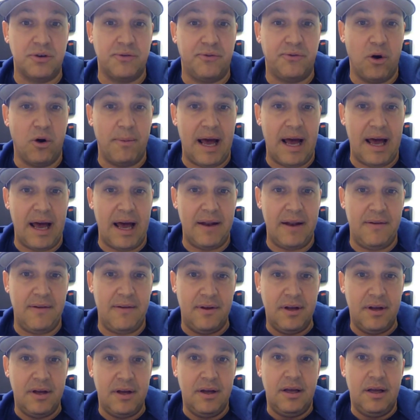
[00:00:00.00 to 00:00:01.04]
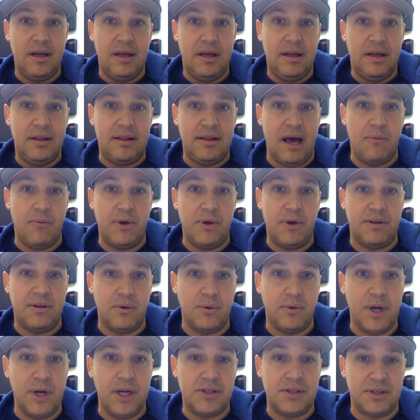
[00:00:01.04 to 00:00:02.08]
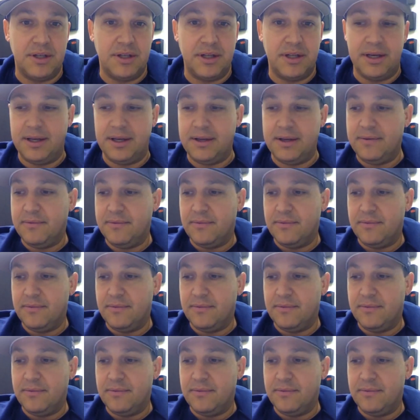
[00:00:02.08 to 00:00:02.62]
format that we did originally,